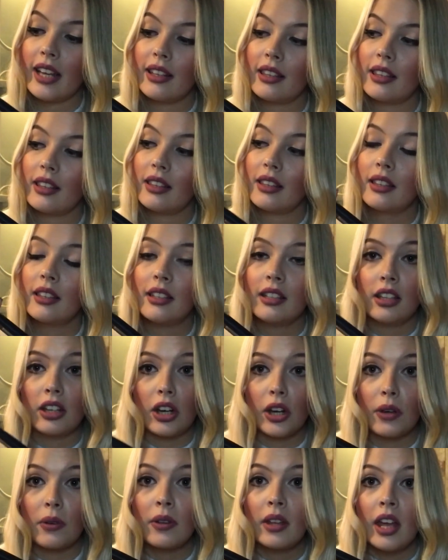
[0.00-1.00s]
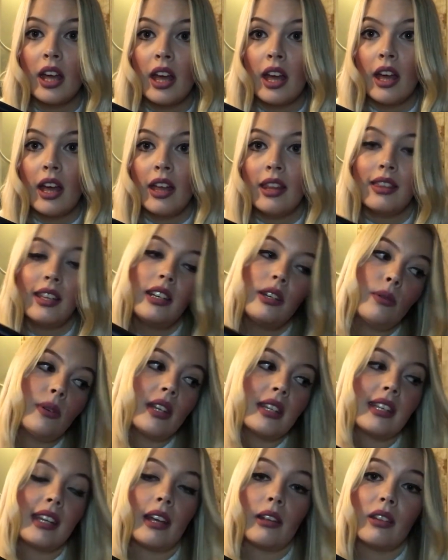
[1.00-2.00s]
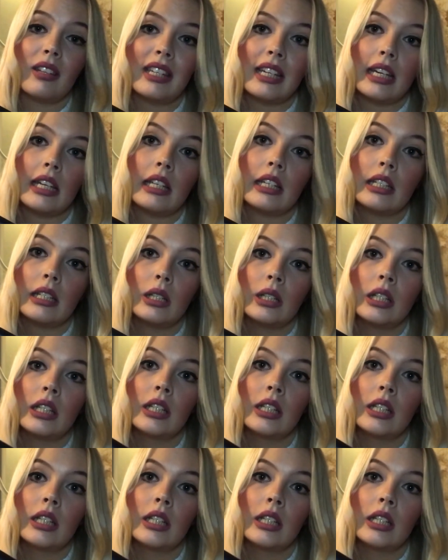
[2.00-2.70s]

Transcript: and you know, they do what they say on the tin,